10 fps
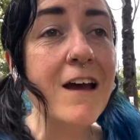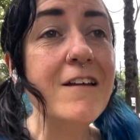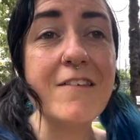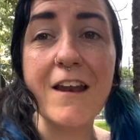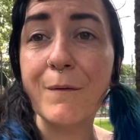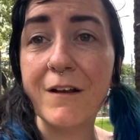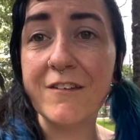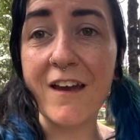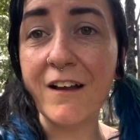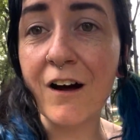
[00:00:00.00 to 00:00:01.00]
Does anyone
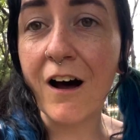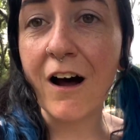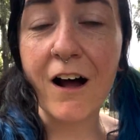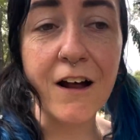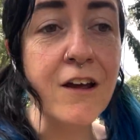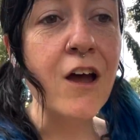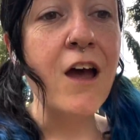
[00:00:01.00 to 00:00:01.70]
take card?